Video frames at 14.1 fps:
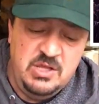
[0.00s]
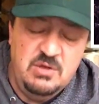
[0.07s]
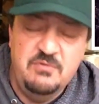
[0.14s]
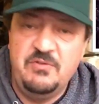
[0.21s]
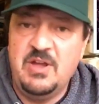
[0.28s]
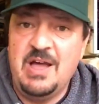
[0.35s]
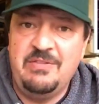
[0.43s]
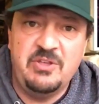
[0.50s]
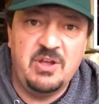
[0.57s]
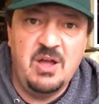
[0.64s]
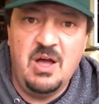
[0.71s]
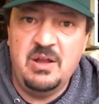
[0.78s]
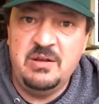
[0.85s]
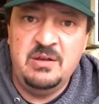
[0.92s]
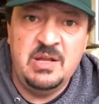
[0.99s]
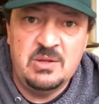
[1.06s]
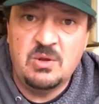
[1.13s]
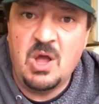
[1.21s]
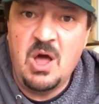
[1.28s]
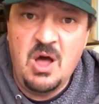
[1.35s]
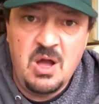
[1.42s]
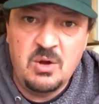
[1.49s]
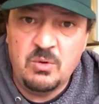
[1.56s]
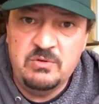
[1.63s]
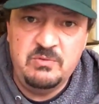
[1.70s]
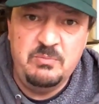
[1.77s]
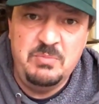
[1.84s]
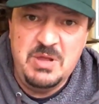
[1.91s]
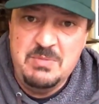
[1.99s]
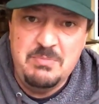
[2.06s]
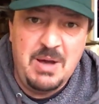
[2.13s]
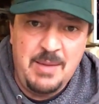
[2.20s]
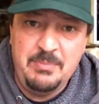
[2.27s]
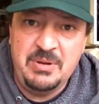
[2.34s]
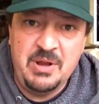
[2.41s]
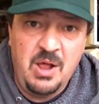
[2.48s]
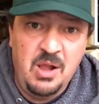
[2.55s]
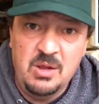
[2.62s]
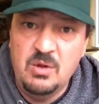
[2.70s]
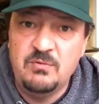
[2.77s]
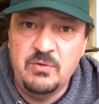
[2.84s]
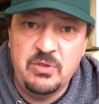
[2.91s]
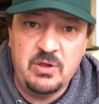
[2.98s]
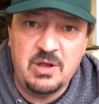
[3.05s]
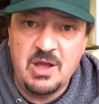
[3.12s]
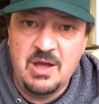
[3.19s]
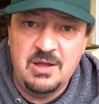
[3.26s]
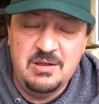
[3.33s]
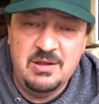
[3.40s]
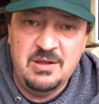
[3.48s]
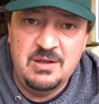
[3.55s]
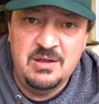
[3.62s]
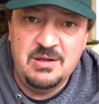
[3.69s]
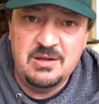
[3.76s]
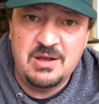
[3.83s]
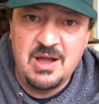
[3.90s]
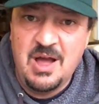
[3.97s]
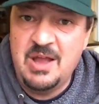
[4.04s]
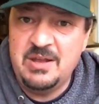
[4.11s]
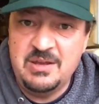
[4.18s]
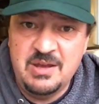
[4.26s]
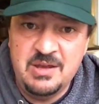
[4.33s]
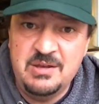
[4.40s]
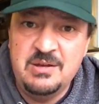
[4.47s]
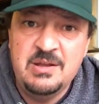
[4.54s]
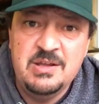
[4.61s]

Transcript: You've got the Continental Congress bebopping all over the con uh, continent